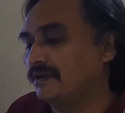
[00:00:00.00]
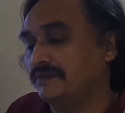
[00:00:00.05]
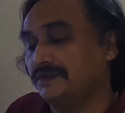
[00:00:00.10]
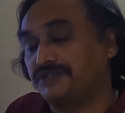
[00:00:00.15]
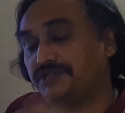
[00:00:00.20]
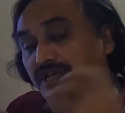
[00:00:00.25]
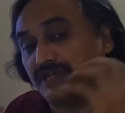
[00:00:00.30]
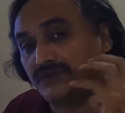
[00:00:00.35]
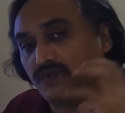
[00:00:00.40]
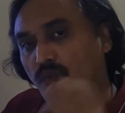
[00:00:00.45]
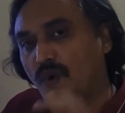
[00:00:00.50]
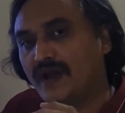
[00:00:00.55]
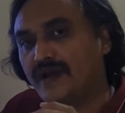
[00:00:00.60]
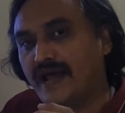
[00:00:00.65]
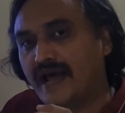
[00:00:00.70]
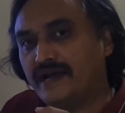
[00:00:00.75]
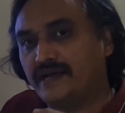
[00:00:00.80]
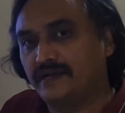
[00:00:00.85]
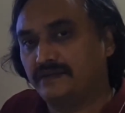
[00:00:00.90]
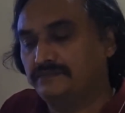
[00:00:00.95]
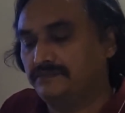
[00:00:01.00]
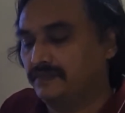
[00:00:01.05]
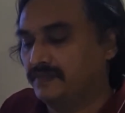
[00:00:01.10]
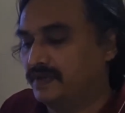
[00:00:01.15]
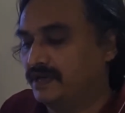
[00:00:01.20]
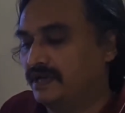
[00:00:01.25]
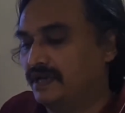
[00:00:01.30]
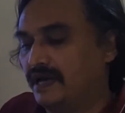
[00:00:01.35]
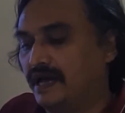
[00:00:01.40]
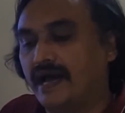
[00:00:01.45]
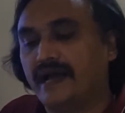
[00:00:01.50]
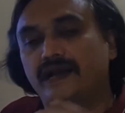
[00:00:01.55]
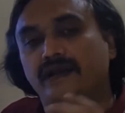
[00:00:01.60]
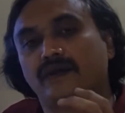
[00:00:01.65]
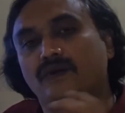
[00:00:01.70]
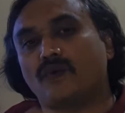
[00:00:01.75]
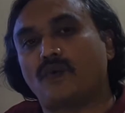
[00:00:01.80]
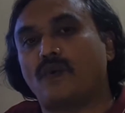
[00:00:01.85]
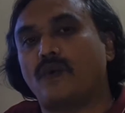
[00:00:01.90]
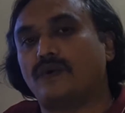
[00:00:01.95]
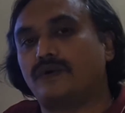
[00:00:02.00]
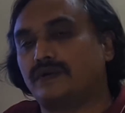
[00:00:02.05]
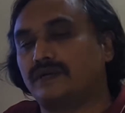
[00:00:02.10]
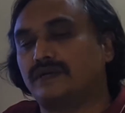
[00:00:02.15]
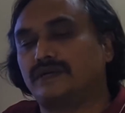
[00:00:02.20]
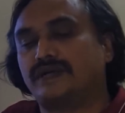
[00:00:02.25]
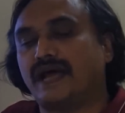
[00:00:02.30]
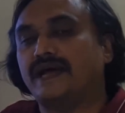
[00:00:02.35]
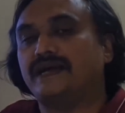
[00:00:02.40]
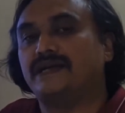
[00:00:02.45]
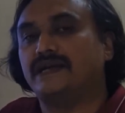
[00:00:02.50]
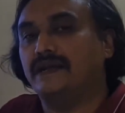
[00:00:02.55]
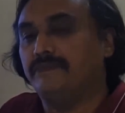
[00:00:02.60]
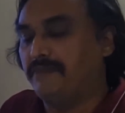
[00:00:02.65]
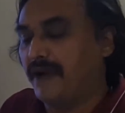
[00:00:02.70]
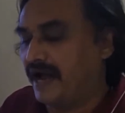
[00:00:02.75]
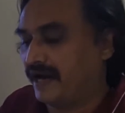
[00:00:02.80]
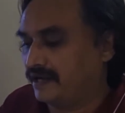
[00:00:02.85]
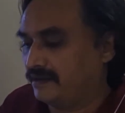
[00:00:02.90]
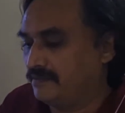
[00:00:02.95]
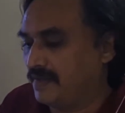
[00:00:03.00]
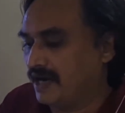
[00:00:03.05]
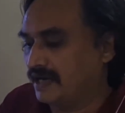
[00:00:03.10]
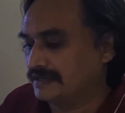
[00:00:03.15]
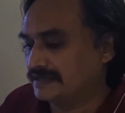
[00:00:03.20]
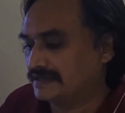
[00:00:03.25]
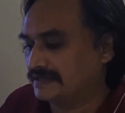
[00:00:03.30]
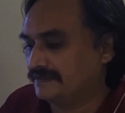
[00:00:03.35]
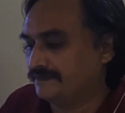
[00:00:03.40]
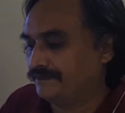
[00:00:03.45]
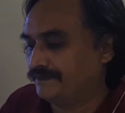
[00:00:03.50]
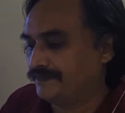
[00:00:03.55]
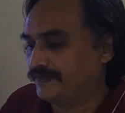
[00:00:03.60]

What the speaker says: Just one atom and tightly packed mass.